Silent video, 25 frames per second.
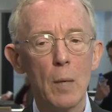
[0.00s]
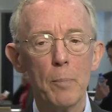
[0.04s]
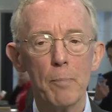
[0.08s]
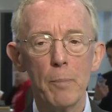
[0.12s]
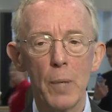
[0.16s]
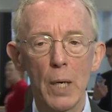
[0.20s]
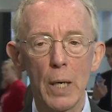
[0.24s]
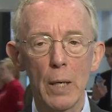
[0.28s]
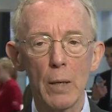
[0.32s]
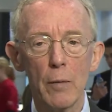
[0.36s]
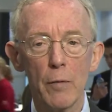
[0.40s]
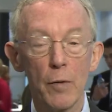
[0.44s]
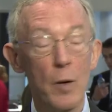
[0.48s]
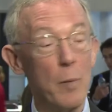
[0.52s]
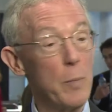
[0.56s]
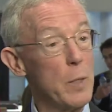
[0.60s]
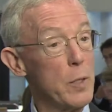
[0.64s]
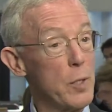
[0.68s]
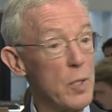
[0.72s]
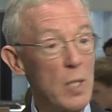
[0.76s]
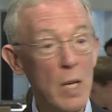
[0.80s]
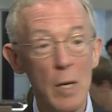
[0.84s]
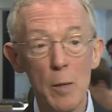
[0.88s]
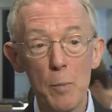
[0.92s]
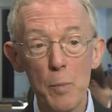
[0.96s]
But from the
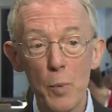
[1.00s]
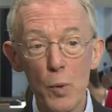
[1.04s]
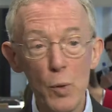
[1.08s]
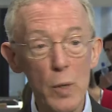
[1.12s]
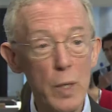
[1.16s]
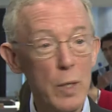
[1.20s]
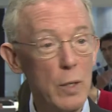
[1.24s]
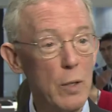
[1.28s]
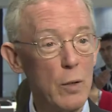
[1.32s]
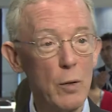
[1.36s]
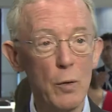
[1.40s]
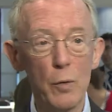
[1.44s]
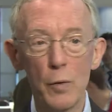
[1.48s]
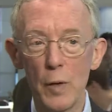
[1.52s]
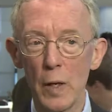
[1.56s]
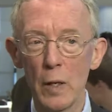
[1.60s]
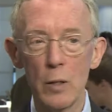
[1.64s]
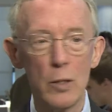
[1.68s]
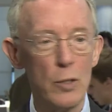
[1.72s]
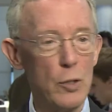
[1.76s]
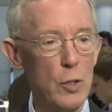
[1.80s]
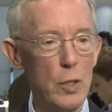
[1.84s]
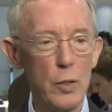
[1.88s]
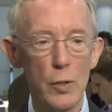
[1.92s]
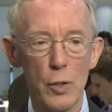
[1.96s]
standpoint of
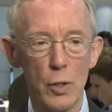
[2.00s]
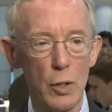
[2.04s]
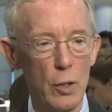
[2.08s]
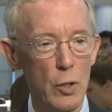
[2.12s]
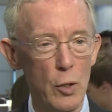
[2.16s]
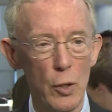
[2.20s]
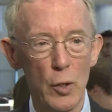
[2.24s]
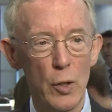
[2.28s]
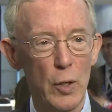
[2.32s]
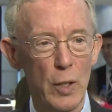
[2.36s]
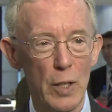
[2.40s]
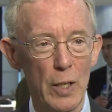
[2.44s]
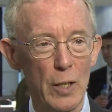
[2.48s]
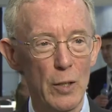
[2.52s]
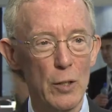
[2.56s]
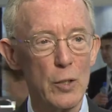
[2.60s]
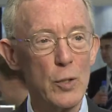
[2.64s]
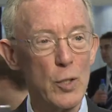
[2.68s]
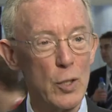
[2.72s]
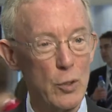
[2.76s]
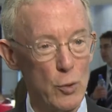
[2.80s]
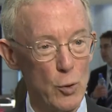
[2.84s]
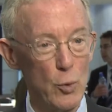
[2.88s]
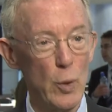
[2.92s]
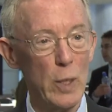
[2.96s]
energy security, the
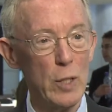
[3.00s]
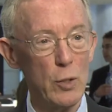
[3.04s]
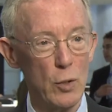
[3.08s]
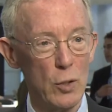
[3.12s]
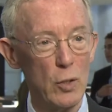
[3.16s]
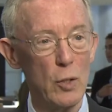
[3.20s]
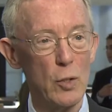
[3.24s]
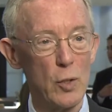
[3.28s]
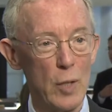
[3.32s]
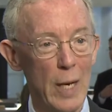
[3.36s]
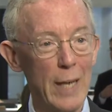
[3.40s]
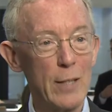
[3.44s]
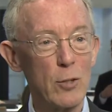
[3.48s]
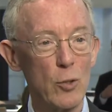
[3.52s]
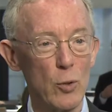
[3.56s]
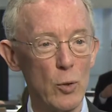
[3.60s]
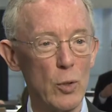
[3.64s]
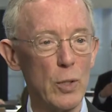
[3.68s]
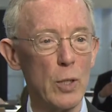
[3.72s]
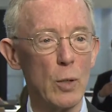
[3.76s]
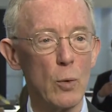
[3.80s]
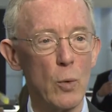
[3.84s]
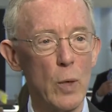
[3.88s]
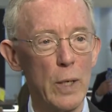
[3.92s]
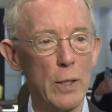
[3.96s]
situation is
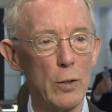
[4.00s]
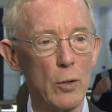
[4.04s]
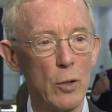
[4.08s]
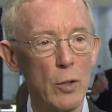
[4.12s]
actually quite